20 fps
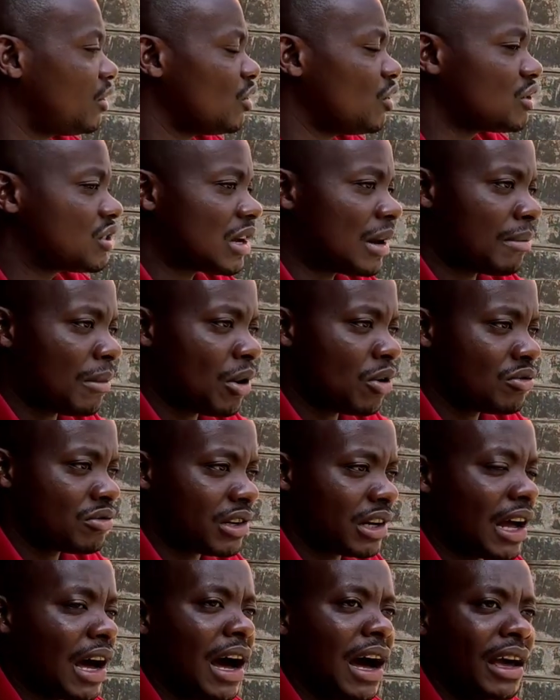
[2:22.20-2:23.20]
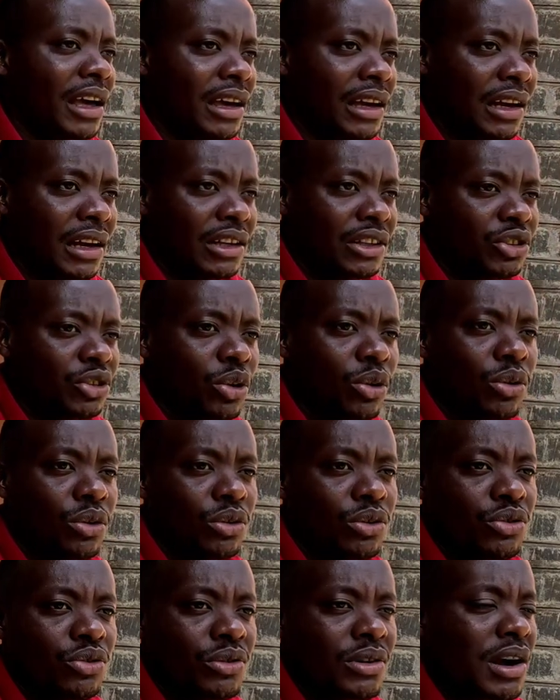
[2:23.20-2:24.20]
Not a mountain, a hill.
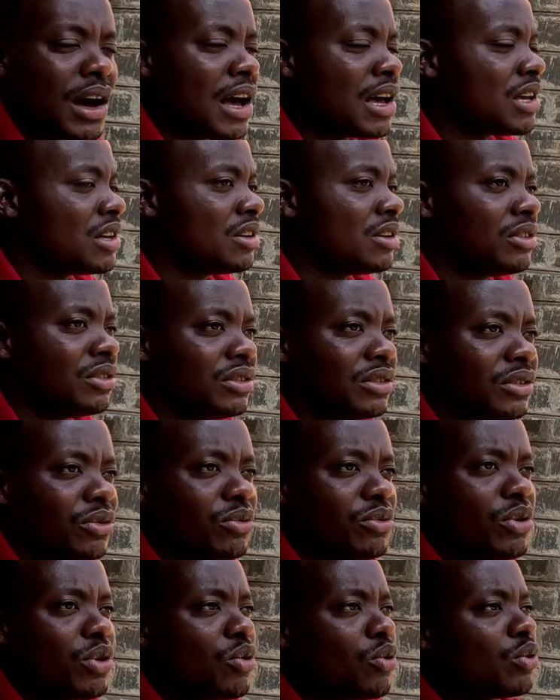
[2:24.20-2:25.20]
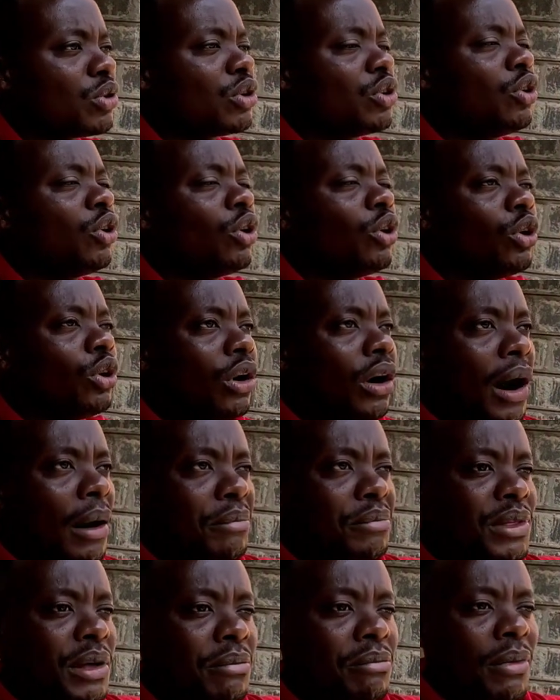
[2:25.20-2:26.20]
So you guys, we could go
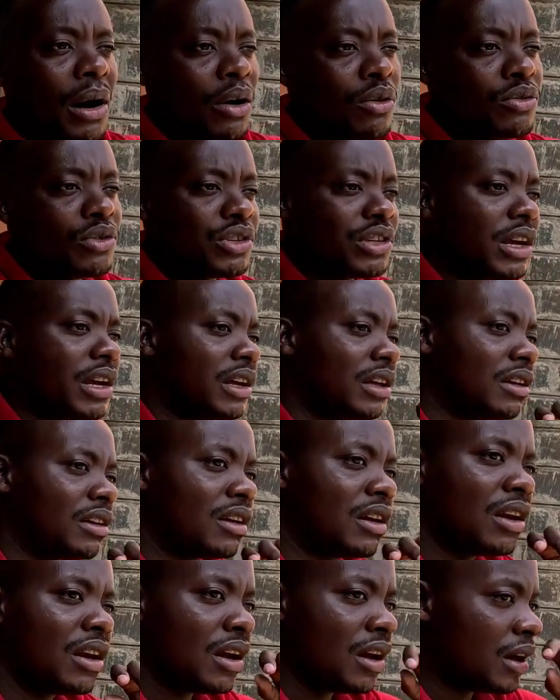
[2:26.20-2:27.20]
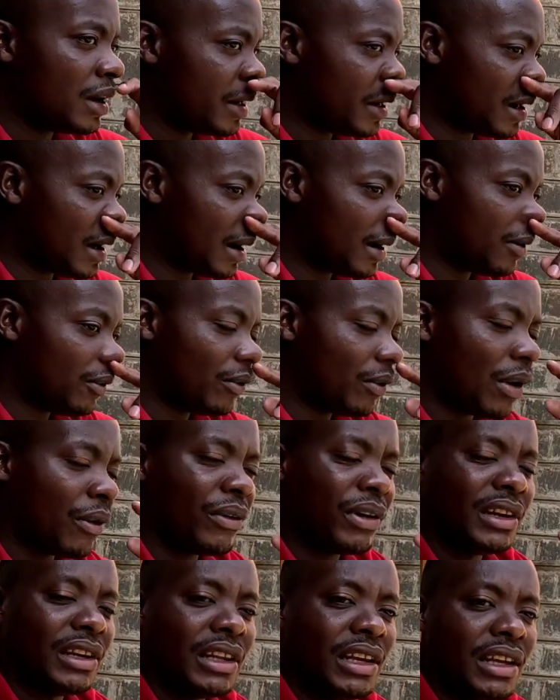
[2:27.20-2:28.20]
up the mountain, where
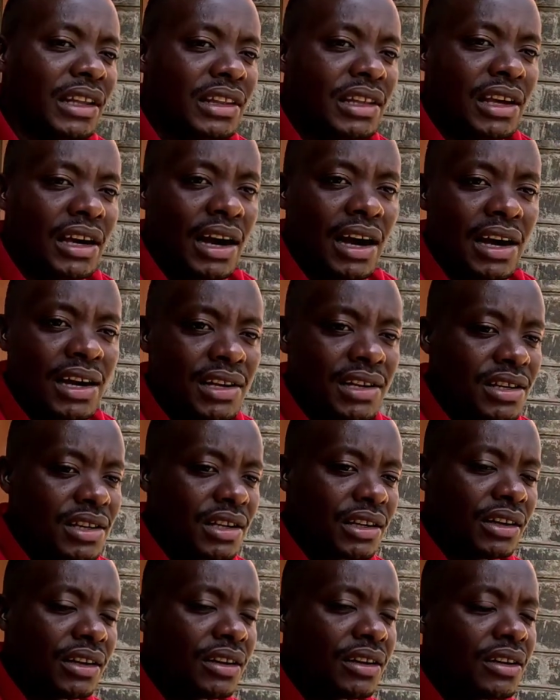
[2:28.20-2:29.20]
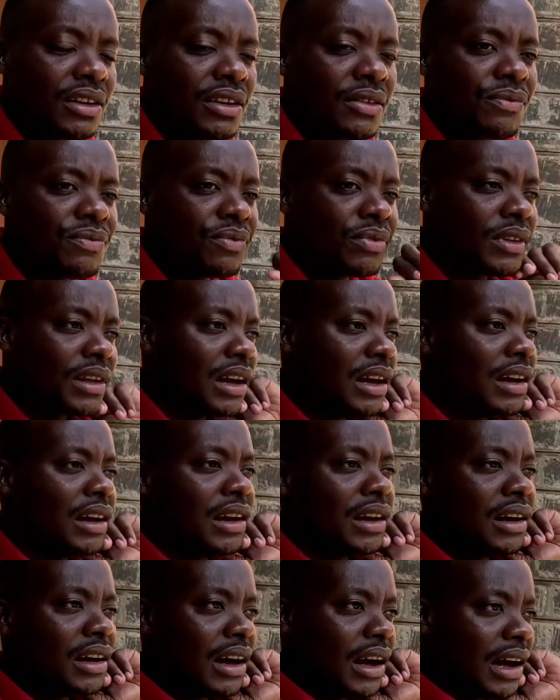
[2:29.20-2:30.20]
we did the hunting.
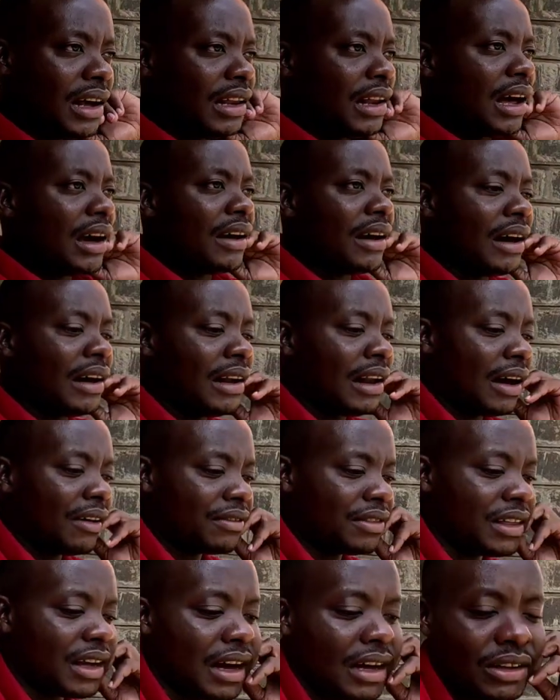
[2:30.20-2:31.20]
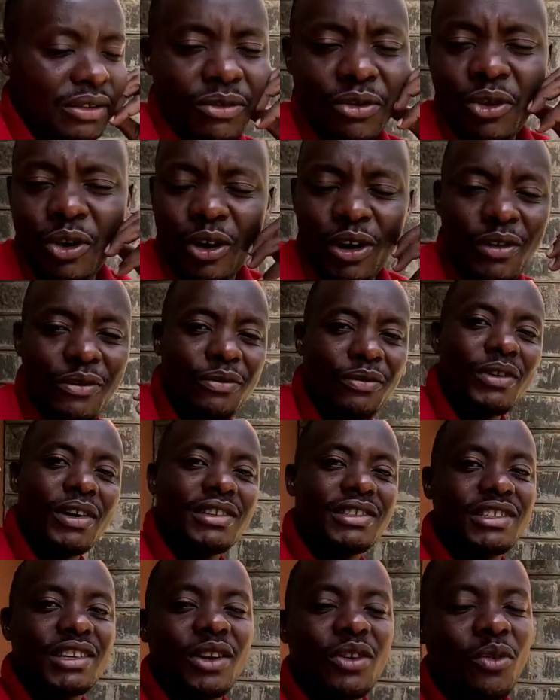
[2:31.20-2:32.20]
I love that, going
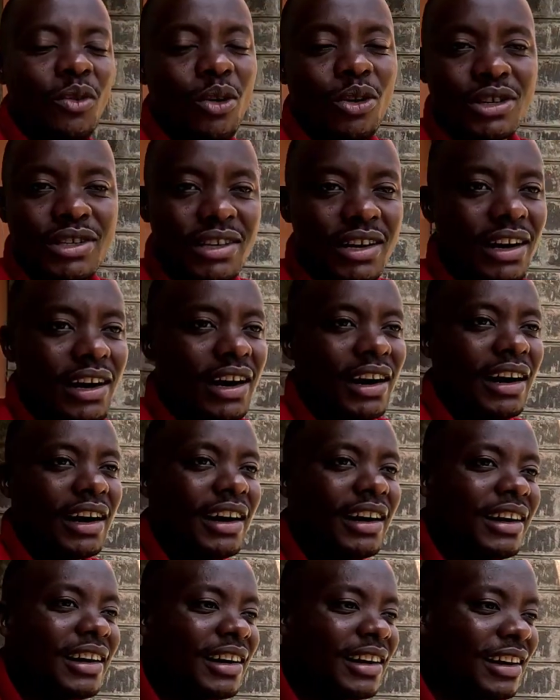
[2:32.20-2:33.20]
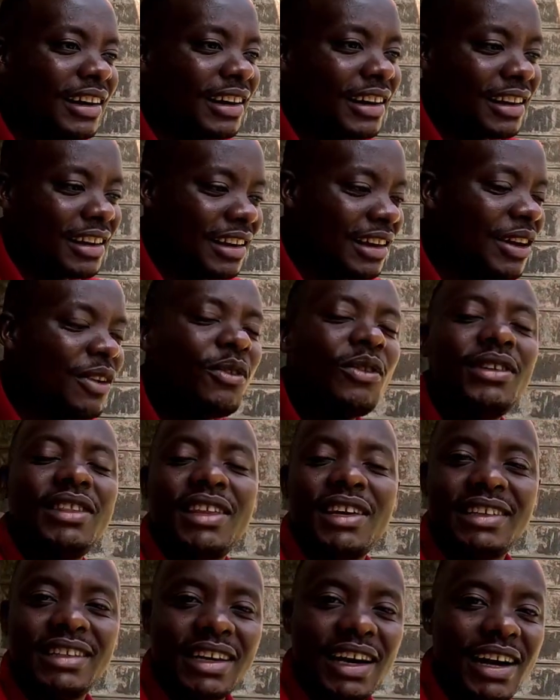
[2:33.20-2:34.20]
fetching water
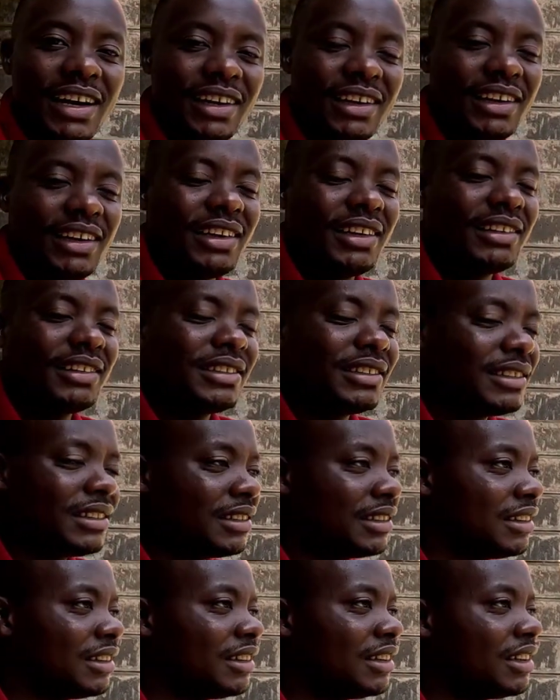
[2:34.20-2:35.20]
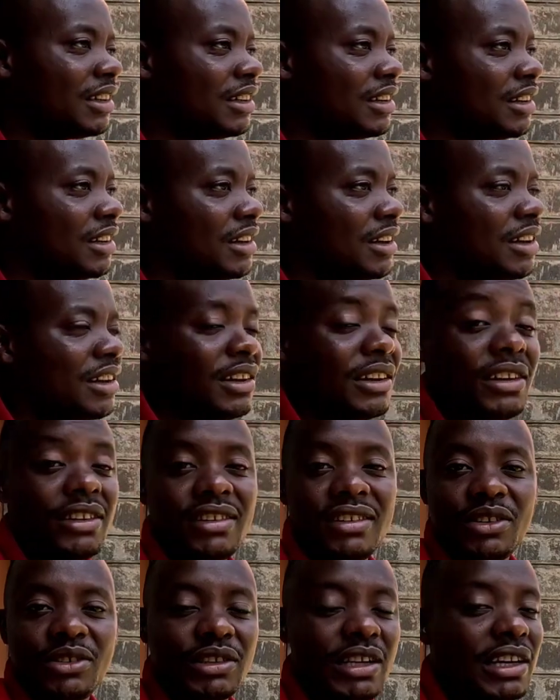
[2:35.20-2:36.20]
with the donkeys.
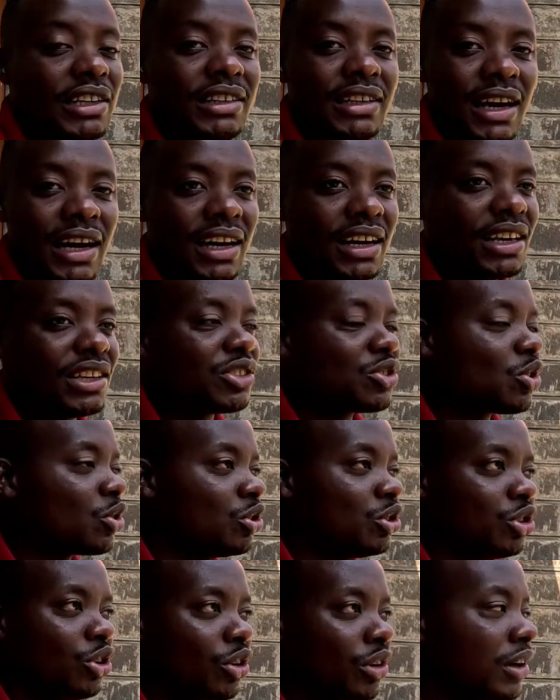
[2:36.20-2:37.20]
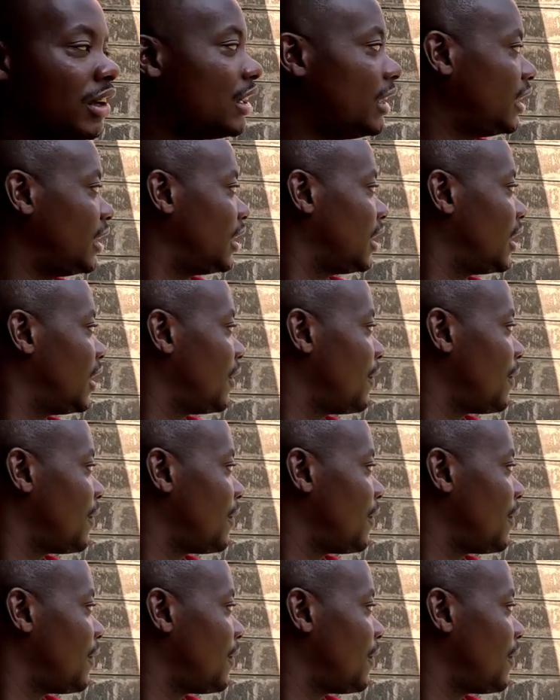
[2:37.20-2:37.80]
Say donkeys or donkey.